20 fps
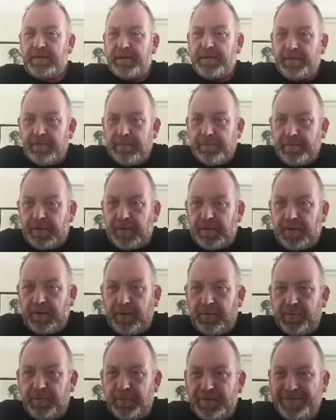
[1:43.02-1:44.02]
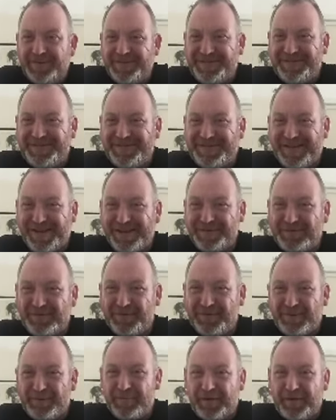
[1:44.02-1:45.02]
Paul Woods, thanks for the
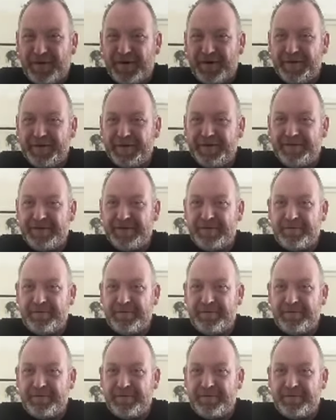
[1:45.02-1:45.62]
parking tip.